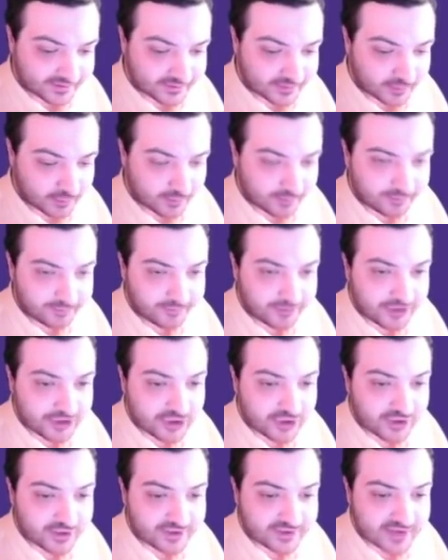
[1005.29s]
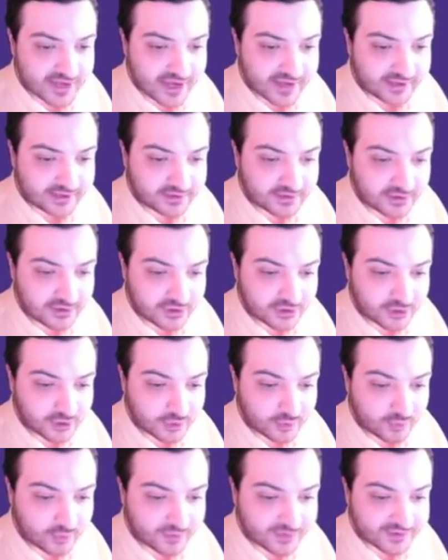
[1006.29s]
So what Fischer decided to
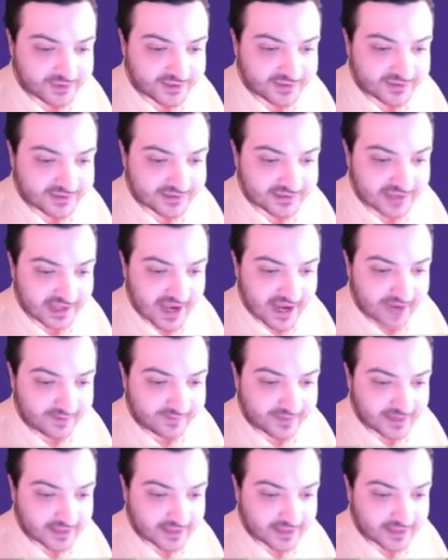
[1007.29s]
do was the Slav.